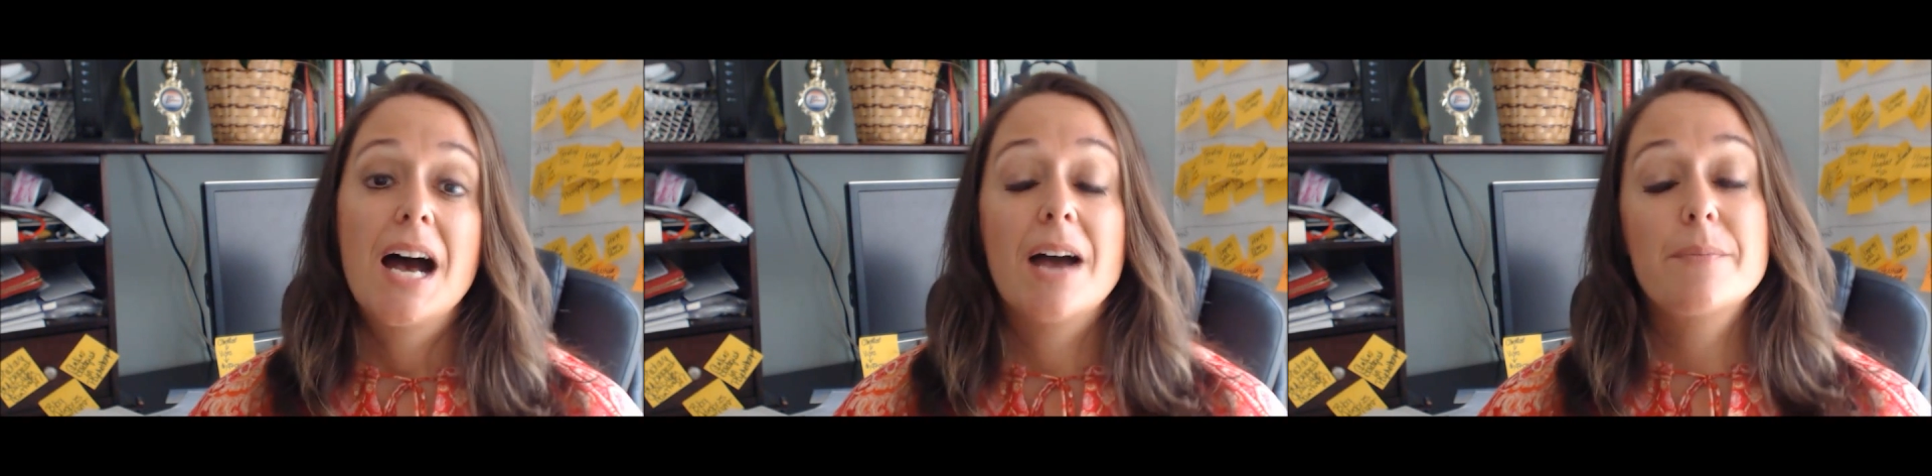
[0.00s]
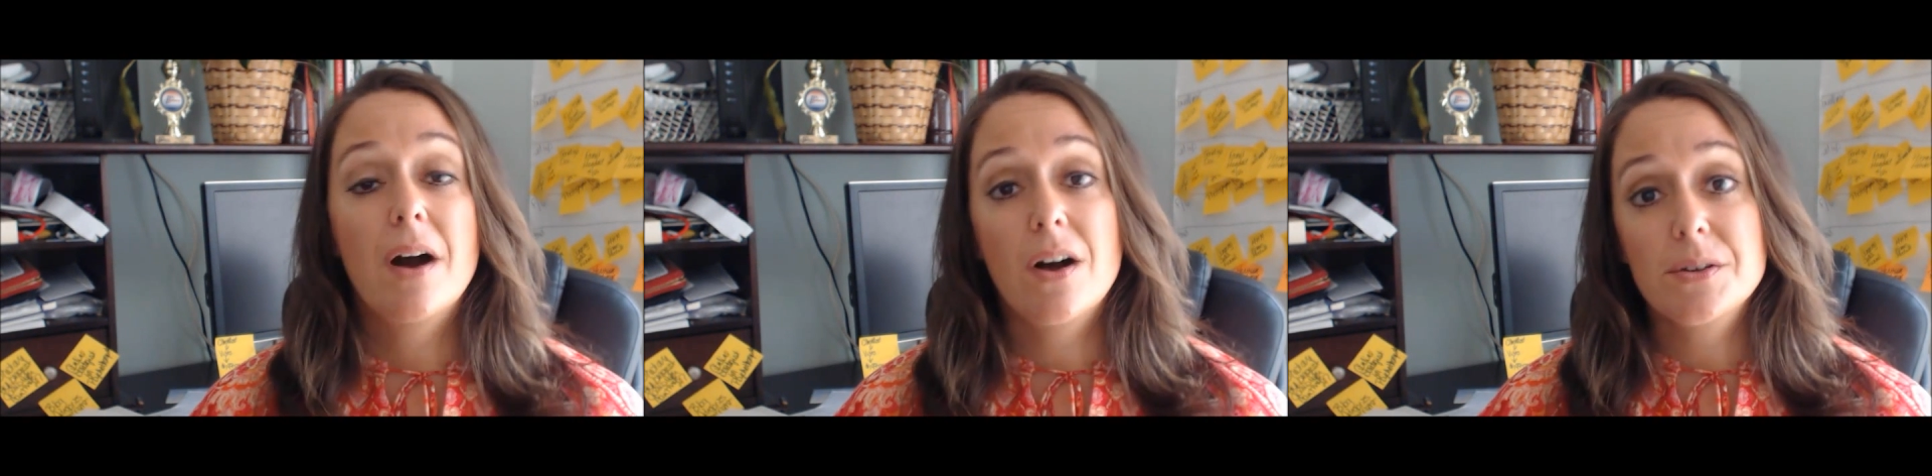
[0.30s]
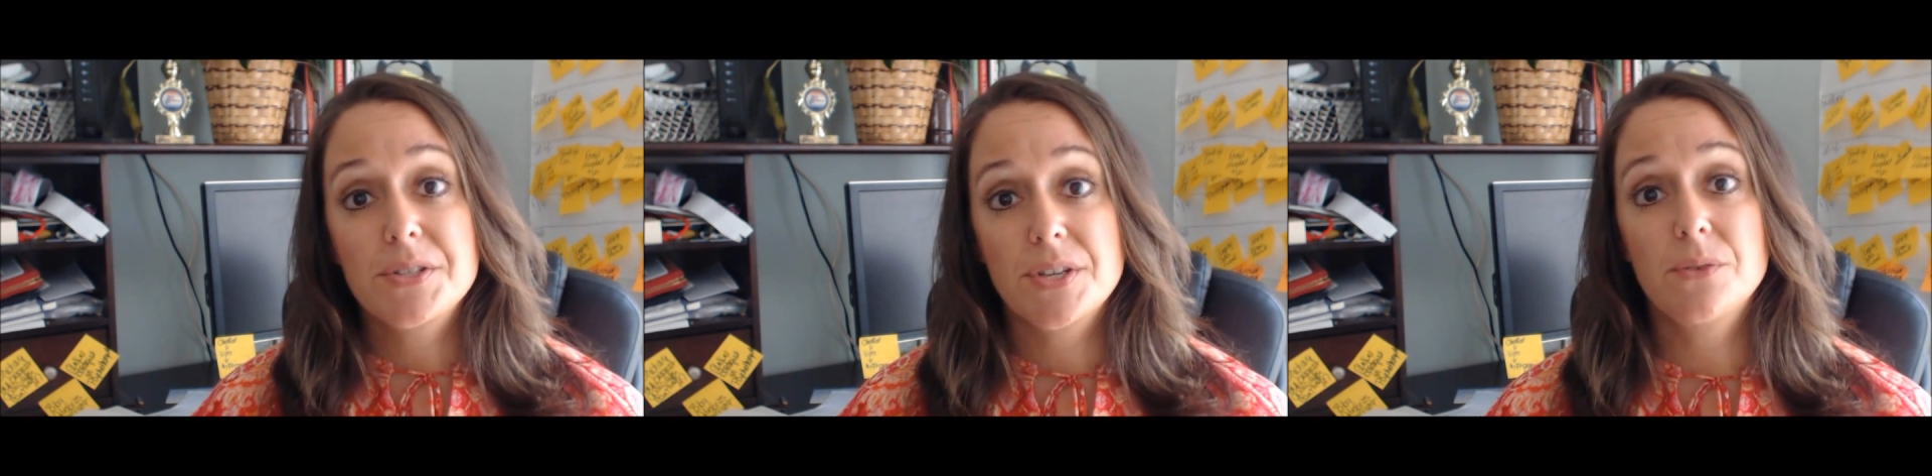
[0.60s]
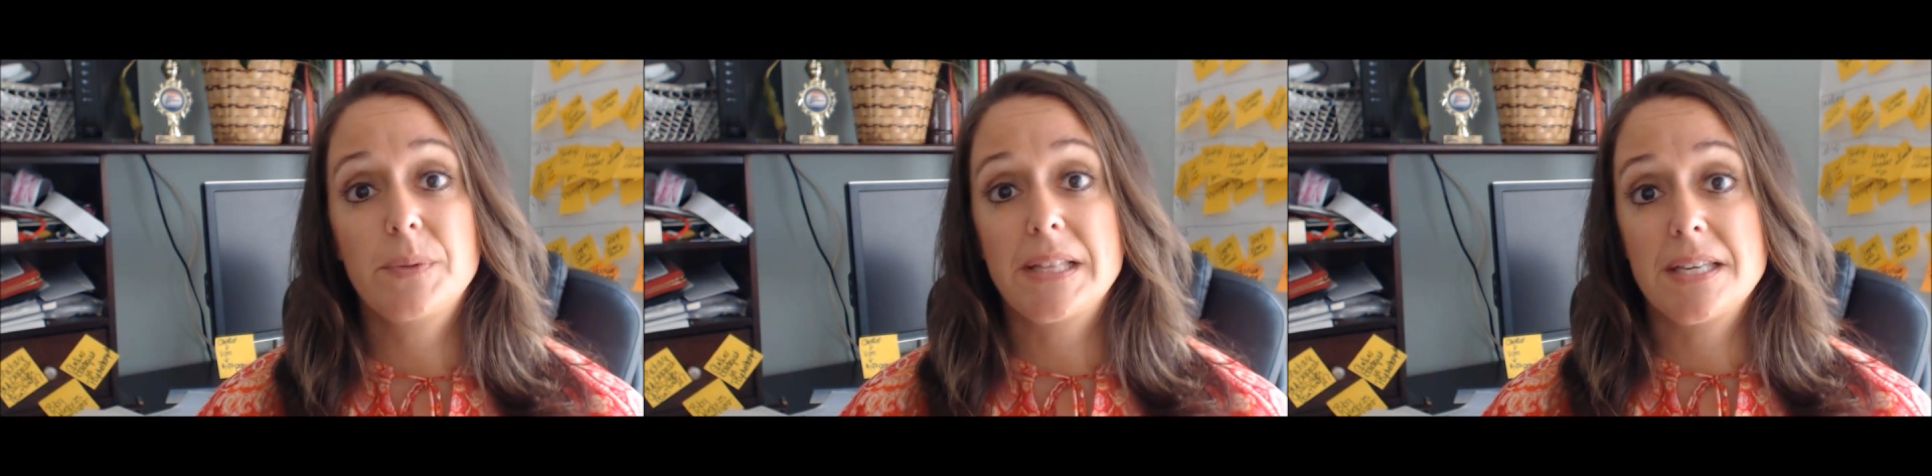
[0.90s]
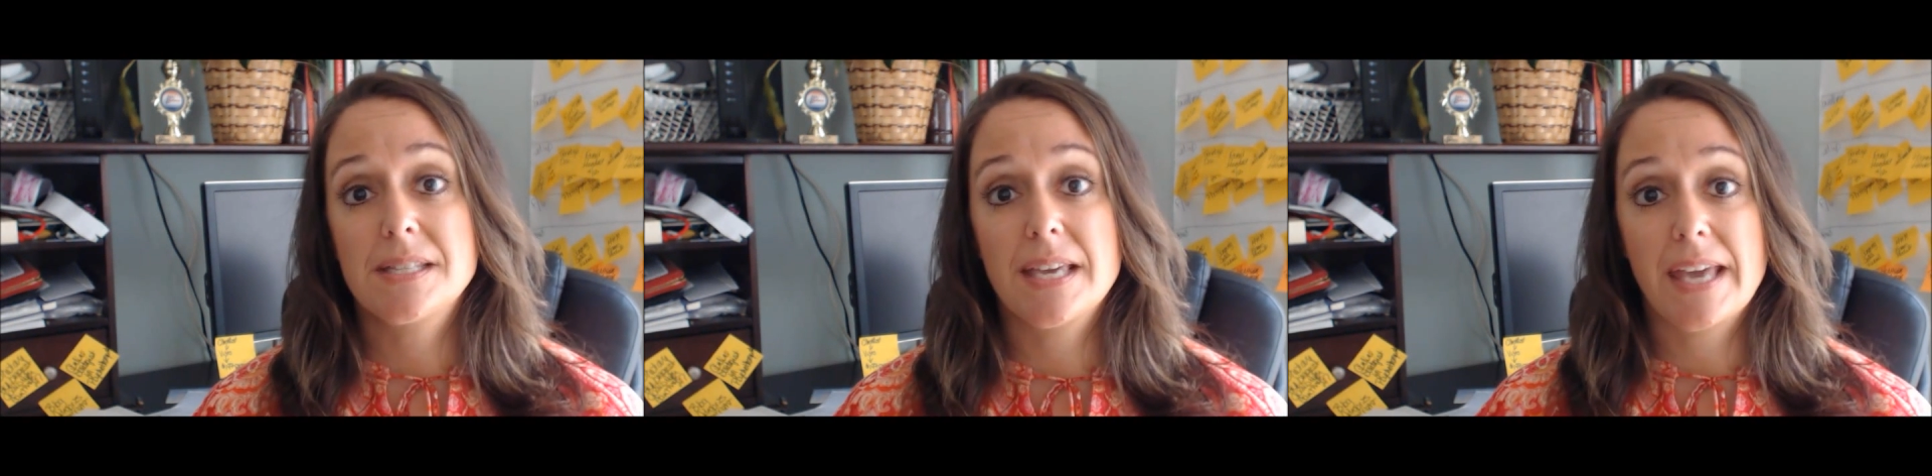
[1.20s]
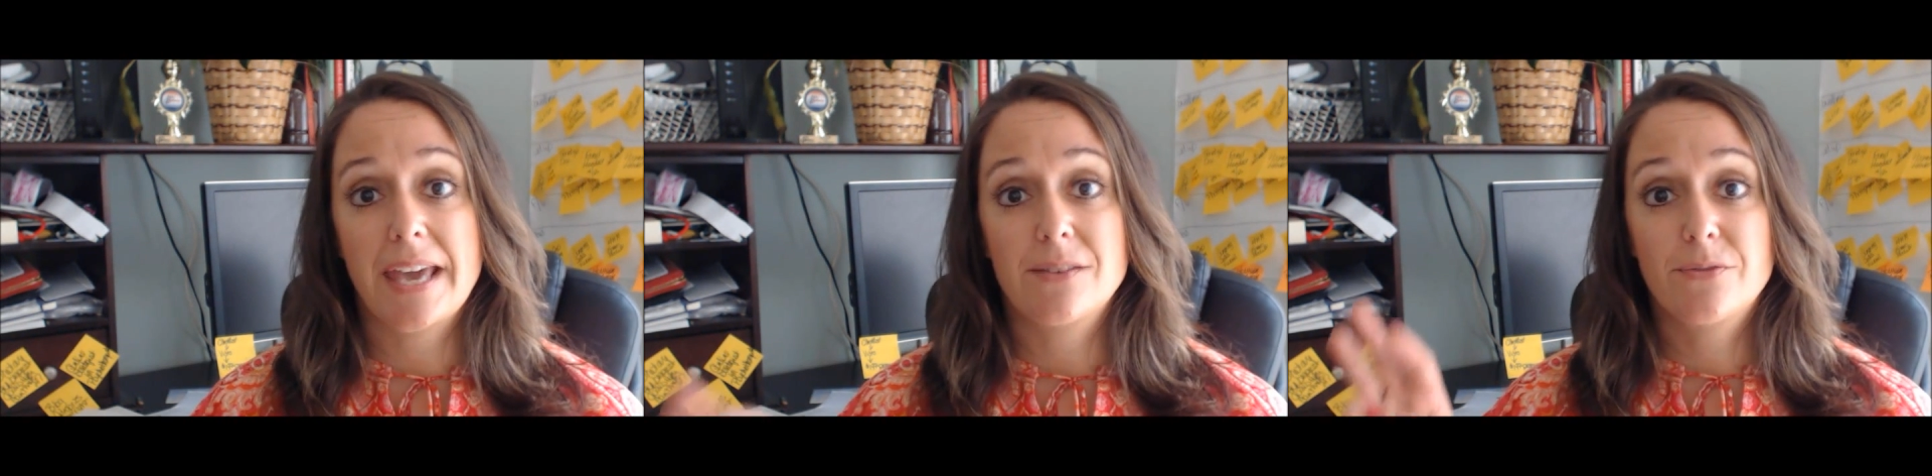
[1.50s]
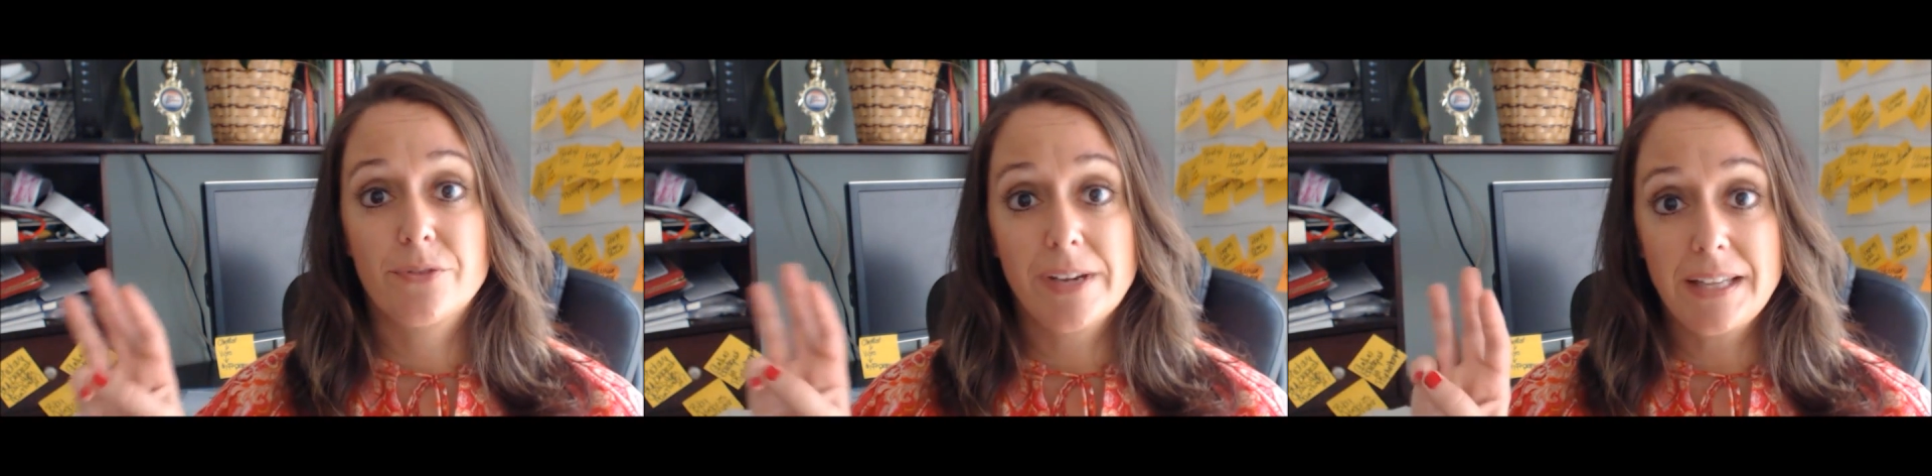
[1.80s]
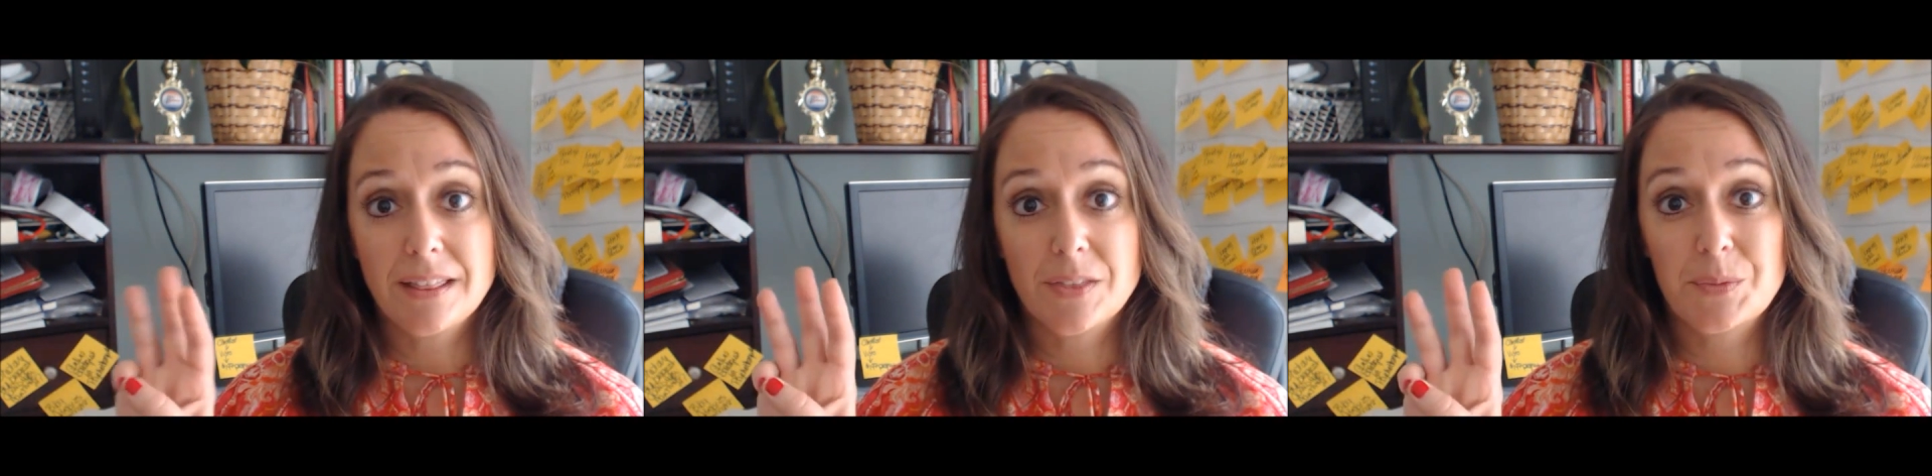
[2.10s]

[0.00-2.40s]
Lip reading: I'm also releasing a free